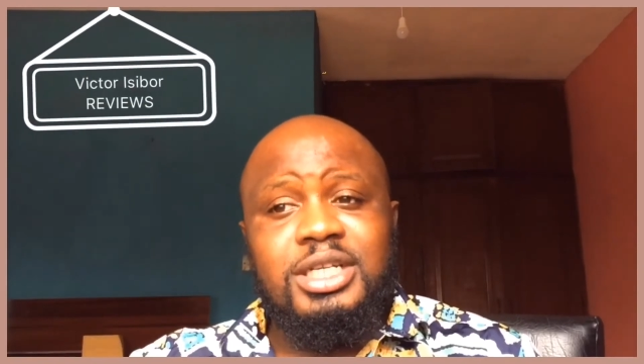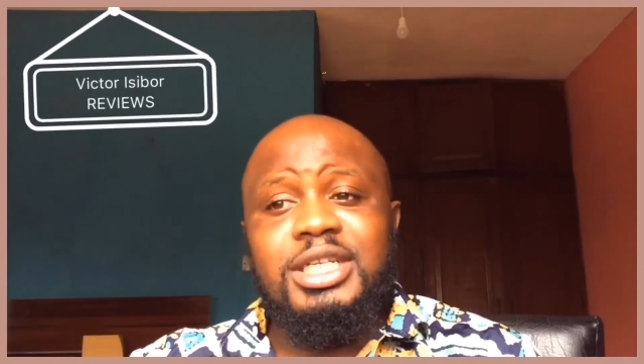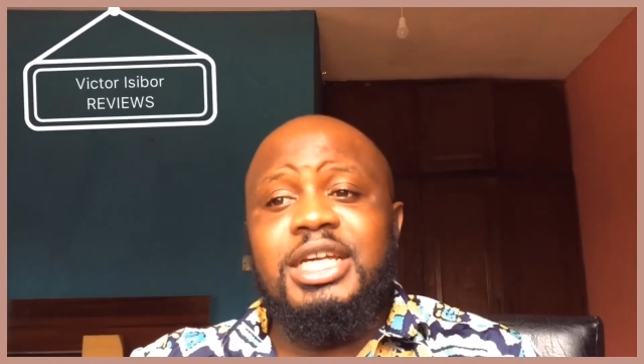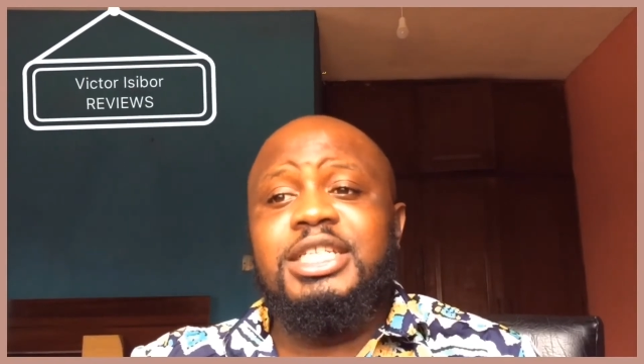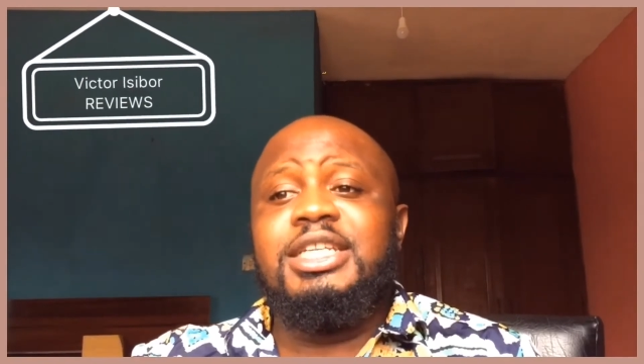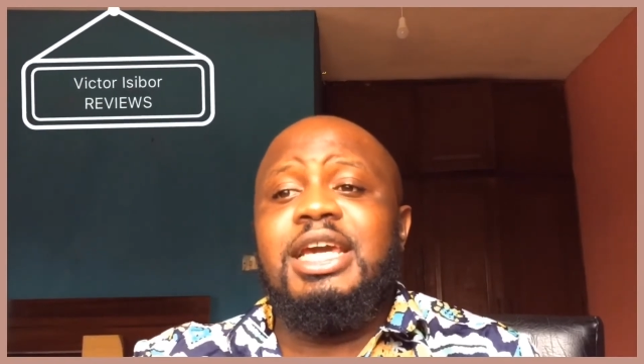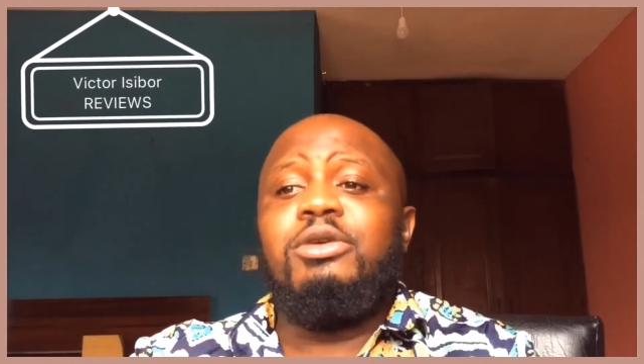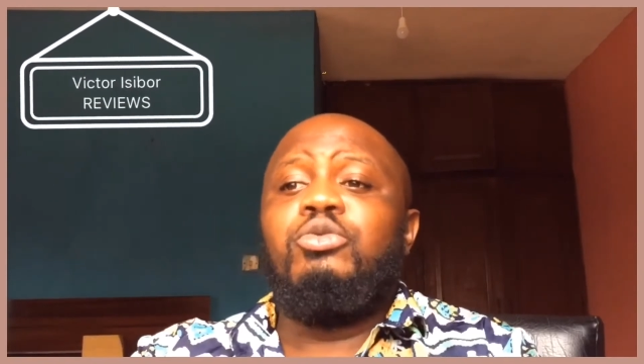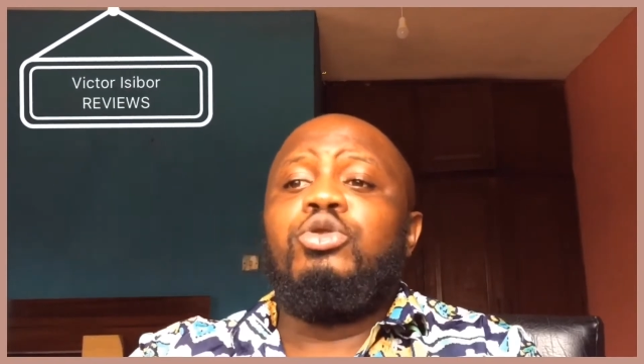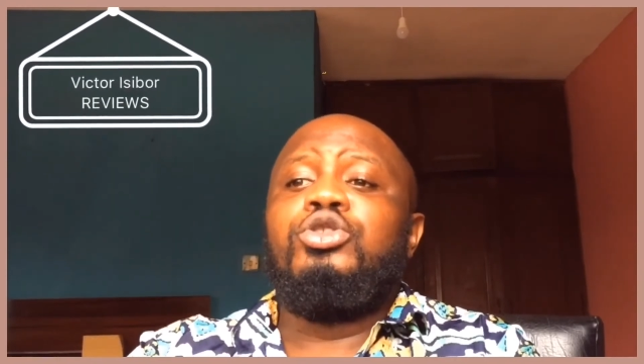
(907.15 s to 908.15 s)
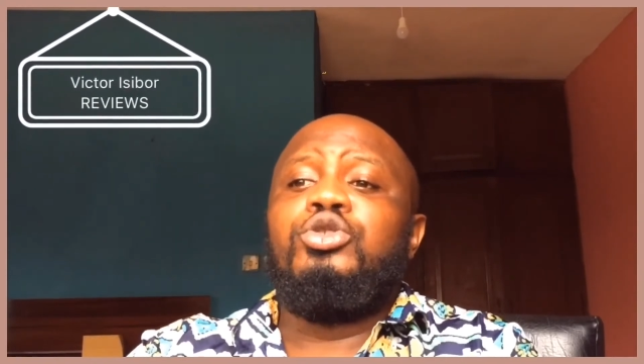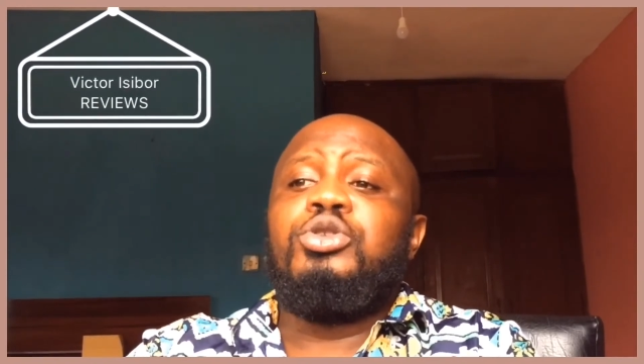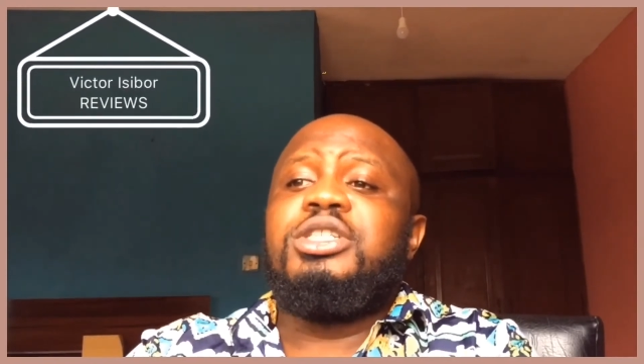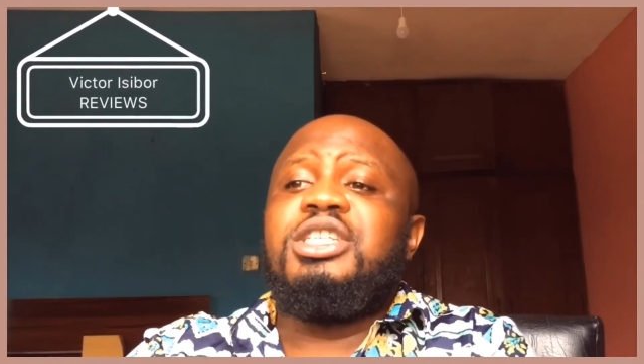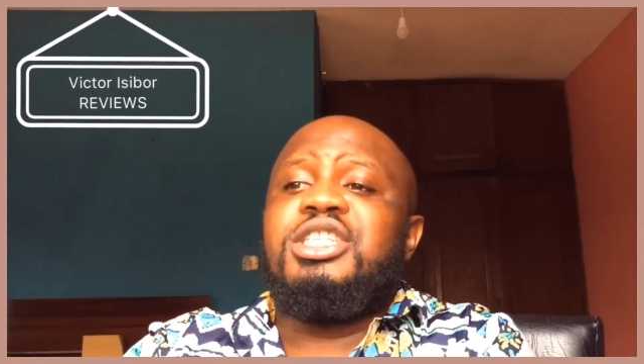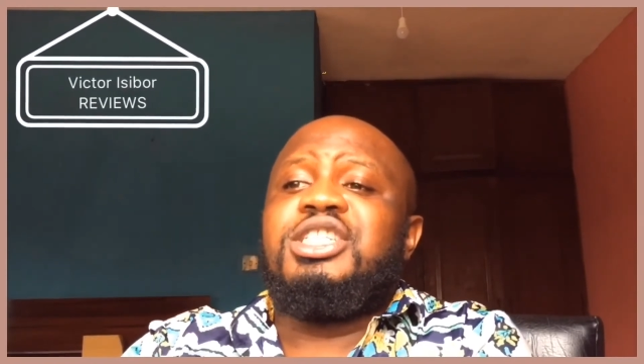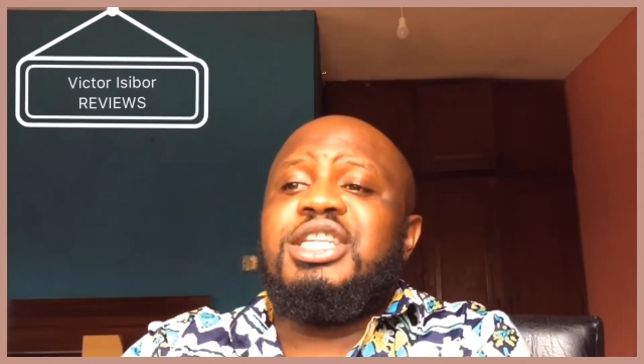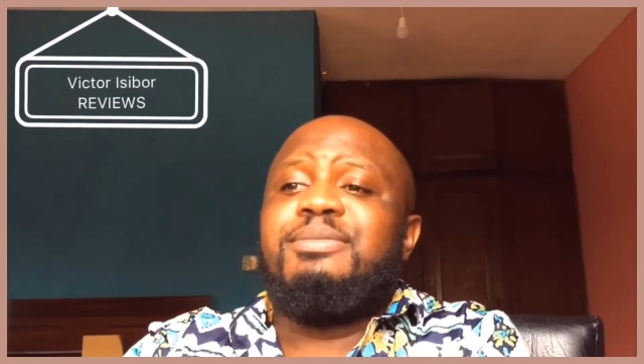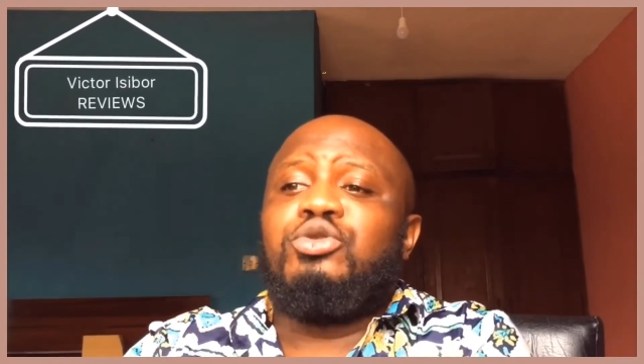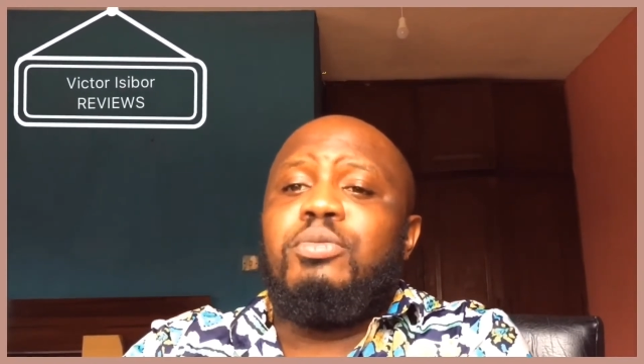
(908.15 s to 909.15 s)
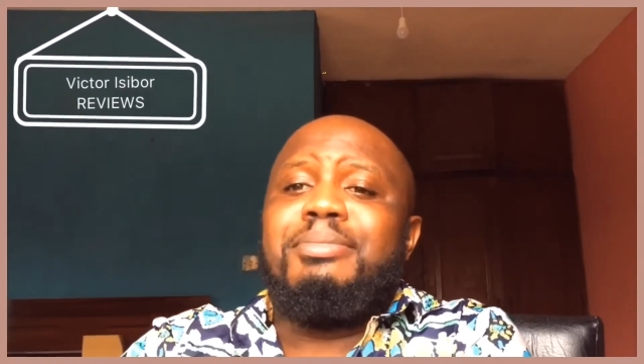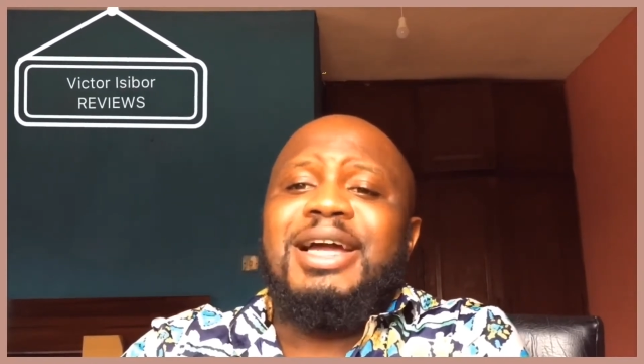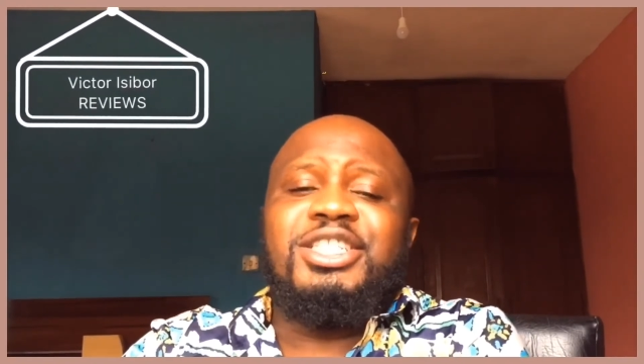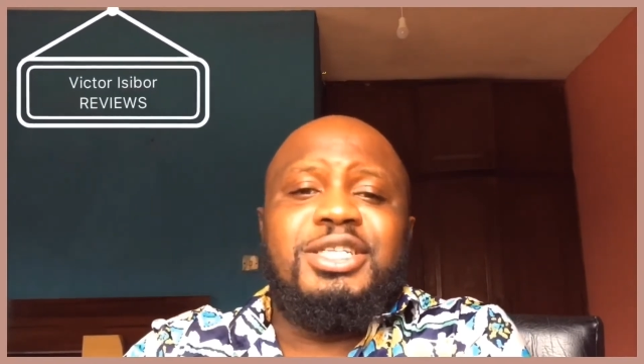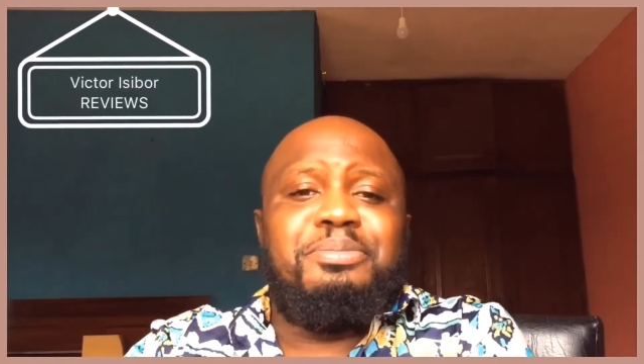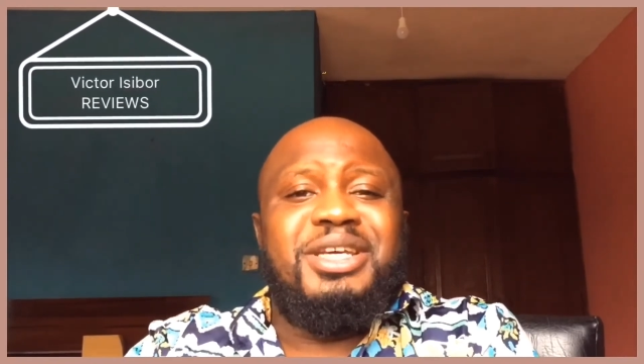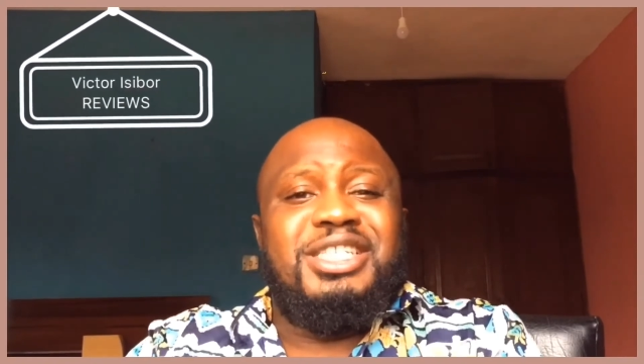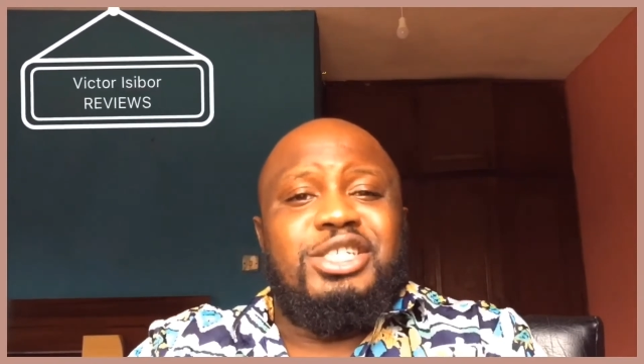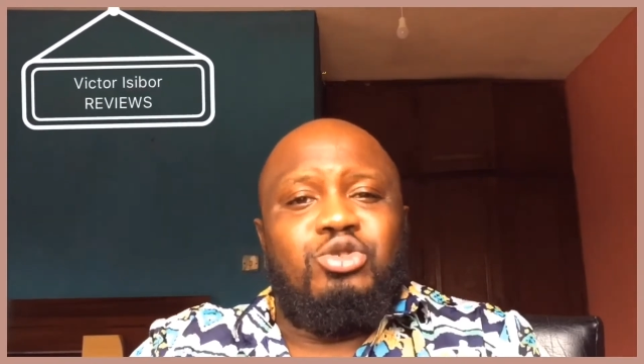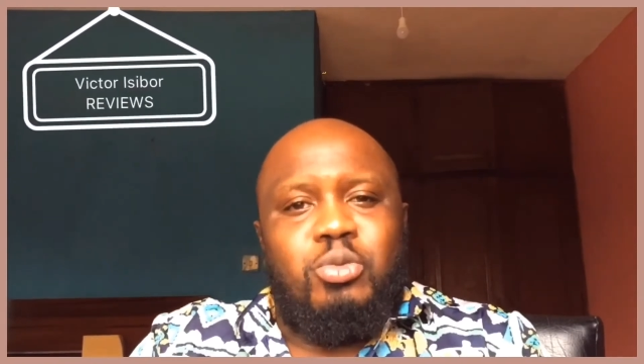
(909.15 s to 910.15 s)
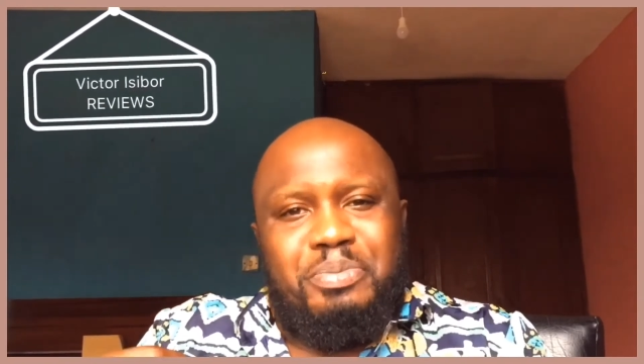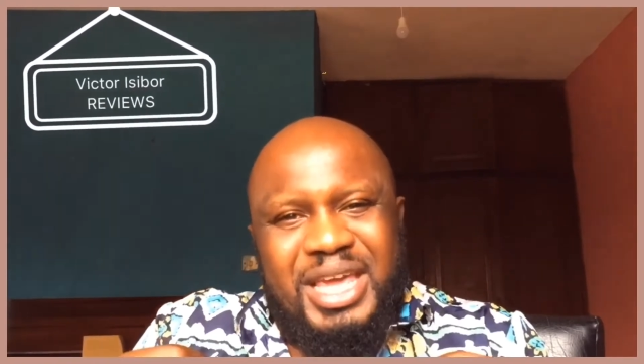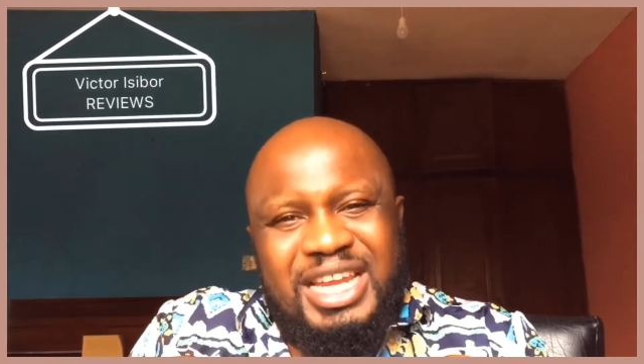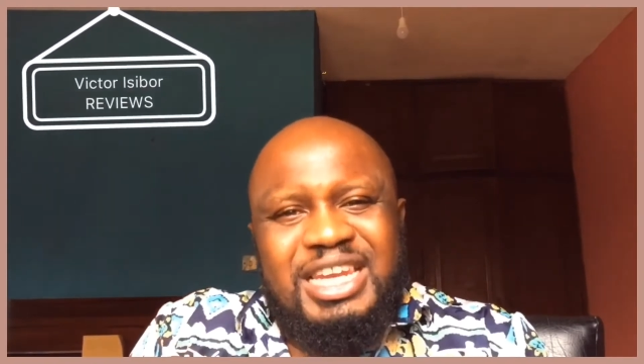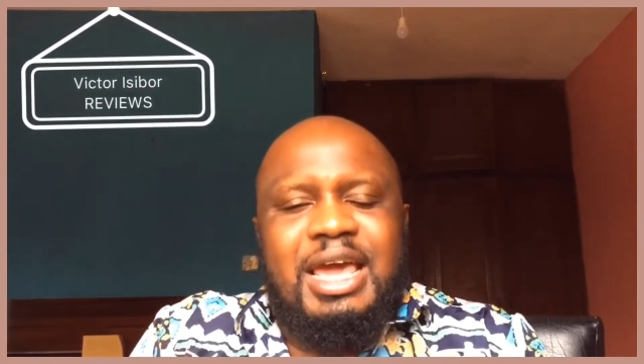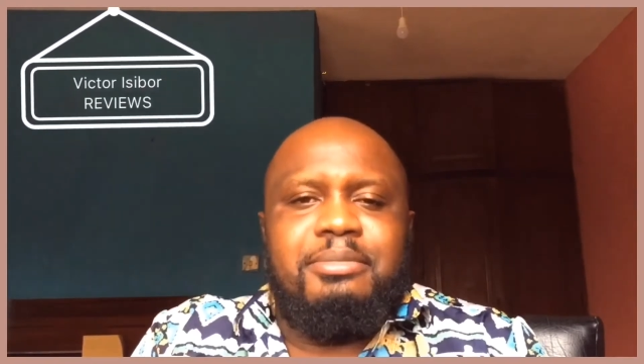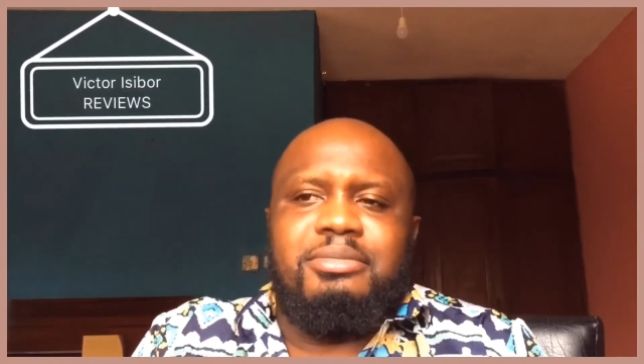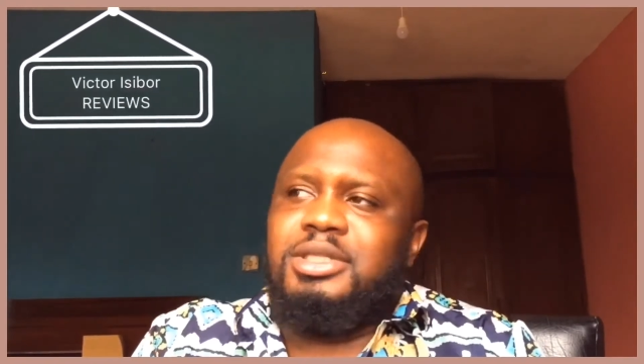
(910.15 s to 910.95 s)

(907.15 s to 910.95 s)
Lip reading: then they would use the system to match the person to pay them,